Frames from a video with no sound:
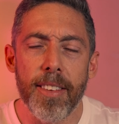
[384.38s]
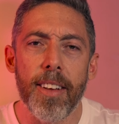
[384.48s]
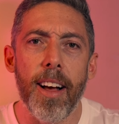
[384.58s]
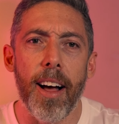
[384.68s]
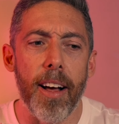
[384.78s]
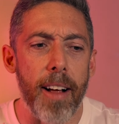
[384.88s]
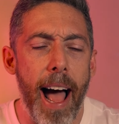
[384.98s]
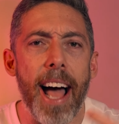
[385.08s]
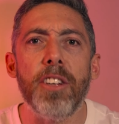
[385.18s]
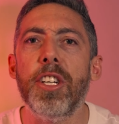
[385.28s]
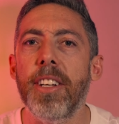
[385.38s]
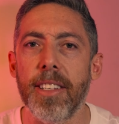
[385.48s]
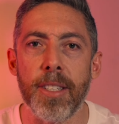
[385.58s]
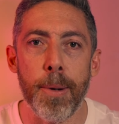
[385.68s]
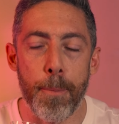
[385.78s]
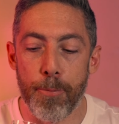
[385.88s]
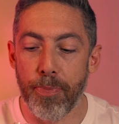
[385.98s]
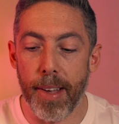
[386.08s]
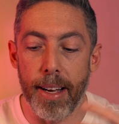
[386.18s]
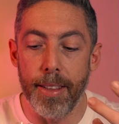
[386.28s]
ashiness.
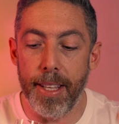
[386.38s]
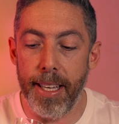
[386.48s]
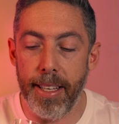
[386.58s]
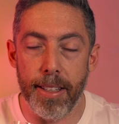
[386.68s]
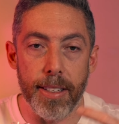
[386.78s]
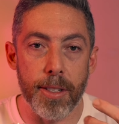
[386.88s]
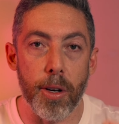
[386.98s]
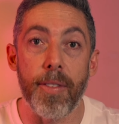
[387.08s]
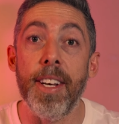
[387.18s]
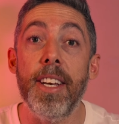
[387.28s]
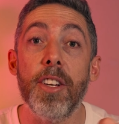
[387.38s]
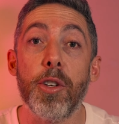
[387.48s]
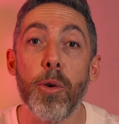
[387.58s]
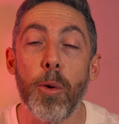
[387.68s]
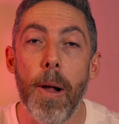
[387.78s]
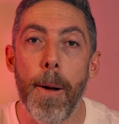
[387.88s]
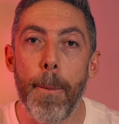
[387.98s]
The sort of initial